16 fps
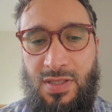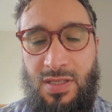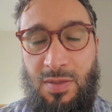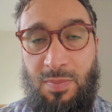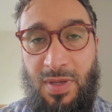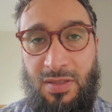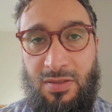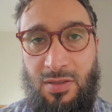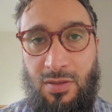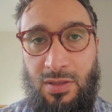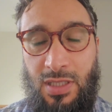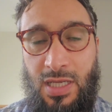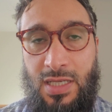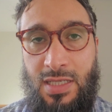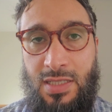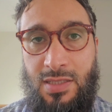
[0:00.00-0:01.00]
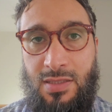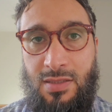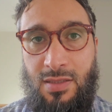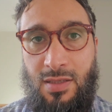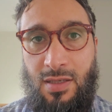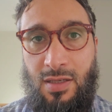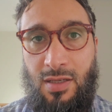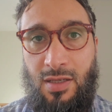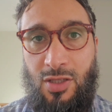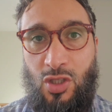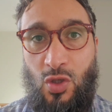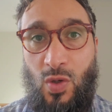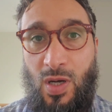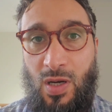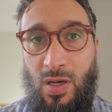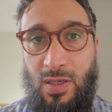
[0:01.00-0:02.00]
to the better is
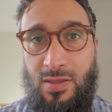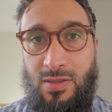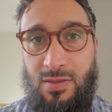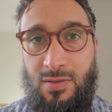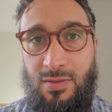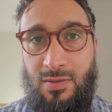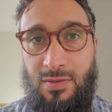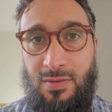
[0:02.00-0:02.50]
your heart.